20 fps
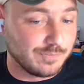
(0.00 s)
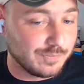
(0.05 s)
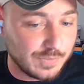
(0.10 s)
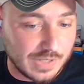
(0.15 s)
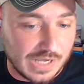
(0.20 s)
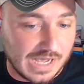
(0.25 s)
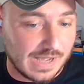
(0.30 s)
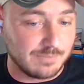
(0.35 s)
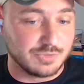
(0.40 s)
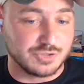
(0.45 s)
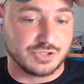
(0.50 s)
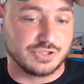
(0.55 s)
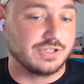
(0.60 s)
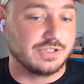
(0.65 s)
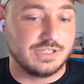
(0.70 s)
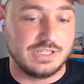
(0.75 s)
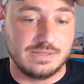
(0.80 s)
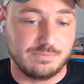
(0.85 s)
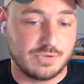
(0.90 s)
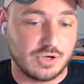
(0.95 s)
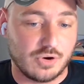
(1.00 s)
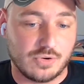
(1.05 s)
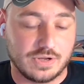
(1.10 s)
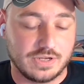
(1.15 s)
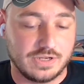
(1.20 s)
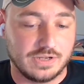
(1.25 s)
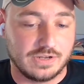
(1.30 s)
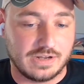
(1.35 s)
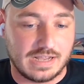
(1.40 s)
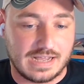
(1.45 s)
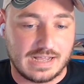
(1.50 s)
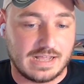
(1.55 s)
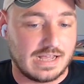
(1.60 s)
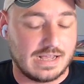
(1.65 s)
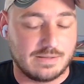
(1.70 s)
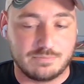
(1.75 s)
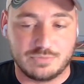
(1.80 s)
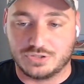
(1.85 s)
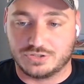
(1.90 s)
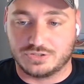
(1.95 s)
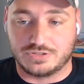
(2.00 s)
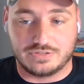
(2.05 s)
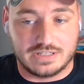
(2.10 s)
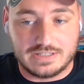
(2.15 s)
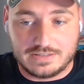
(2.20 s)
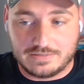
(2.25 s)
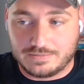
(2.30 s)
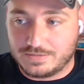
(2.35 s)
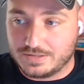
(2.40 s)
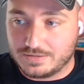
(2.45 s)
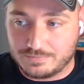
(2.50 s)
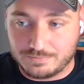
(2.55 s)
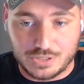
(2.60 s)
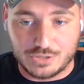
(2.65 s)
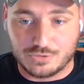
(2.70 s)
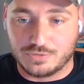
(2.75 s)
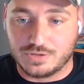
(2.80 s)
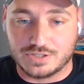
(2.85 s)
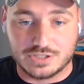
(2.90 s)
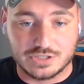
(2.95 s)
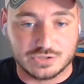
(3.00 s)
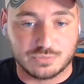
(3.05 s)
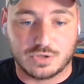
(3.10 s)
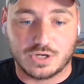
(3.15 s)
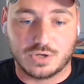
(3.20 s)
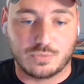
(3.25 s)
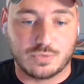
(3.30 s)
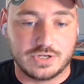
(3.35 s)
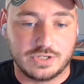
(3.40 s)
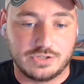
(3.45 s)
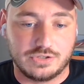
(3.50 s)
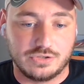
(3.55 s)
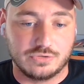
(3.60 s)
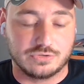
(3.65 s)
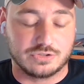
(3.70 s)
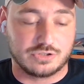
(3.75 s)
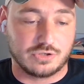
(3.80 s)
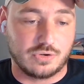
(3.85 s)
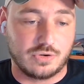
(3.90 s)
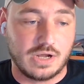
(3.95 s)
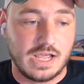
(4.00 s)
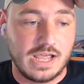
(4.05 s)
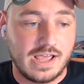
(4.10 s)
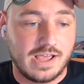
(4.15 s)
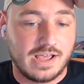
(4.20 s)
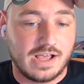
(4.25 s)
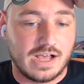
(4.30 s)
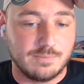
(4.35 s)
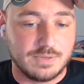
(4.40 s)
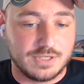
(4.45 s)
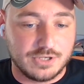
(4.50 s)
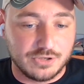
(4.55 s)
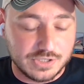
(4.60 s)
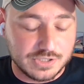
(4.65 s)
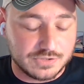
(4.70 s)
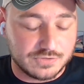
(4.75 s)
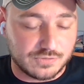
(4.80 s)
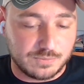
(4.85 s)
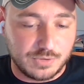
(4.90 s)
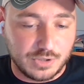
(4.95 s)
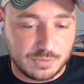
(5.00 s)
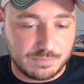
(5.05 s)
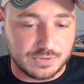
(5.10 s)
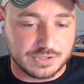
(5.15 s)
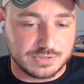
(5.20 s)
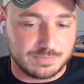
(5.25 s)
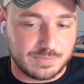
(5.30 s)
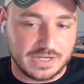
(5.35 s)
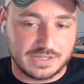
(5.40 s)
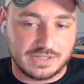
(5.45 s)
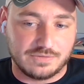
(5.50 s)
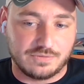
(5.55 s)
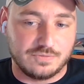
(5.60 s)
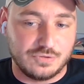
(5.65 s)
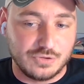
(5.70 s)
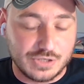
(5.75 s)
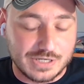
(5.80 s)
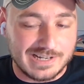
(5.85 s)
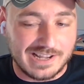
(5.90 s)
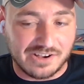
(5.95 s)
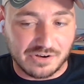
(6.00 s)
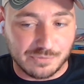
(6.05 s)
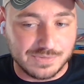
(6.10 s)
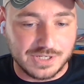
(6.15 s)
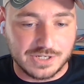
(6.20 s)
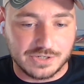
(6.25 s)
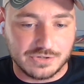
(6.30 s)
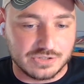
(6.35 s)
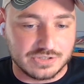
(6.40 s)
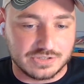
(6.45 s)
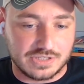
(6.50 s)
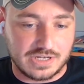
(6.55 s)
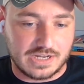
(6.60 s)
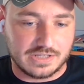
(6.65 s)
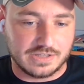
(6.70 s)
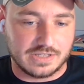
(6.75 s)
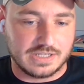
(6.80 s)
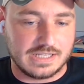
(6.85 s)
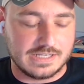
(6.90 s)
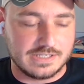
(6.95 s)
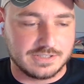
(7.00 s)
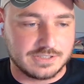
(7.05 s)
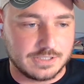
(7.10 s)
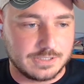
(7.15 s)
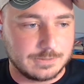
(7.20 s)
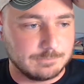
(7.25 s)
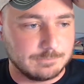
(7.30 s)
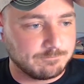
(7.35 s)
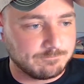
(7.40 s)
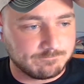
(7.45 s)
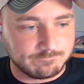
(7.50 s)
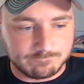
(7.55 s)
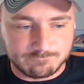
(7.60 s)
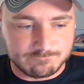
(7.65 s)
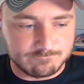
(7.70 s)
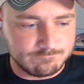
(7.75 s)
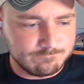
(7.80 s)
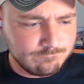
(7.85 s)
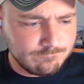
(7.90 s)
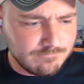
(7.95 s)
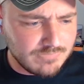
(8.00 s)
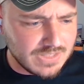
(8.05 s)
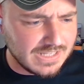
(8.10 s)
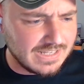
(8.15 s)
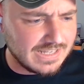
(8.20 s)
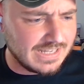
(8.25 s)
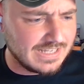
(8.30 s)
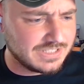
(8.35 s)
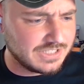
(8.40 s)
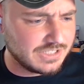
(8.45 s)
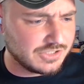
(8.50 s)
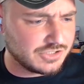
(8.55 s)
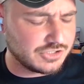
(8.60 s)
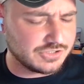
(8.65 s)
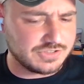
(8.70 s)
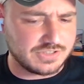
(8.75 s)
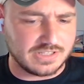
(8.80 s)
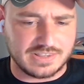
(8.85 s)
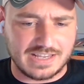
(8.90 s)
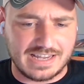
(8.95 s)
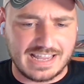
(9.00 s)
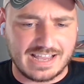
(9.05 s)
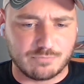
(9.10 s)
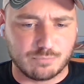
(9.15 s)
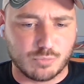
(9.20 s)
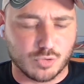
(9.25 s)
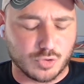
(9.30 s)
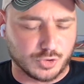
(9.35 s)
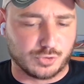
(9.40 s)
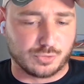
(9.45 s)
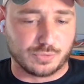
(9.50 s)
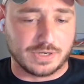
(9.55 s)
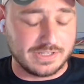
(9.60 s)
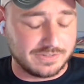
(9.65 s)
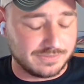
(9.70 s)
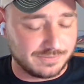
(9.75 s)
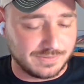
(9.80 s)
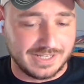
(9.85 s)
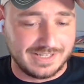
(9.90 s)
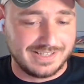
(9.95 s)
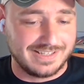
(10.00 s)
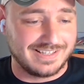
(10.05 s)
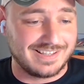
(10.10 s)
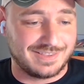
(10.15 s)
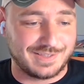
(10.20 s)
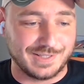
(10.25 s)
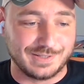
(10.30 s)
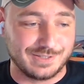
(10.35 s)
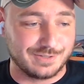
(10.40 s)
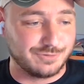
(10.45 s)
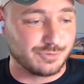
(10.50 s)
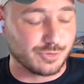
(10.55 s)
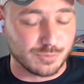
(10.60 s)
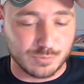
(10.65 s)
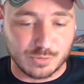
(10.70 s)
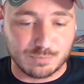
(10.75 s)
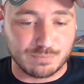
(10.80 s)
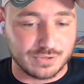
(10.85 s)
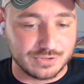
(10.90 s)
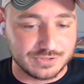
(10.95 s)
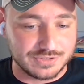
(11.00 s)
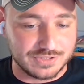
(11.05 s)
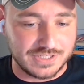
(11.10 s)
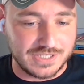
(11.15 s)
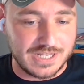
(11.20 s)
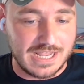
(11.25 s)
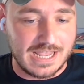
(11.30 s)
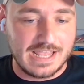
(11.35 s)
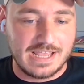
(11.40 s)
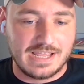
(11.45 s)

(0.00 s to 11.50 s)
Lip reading: I'm just going to keep going. I'm just, this is what I want to do. So I'm curious from your perspective, if you can help me understand, like, is it just that they have more grit than the normal person?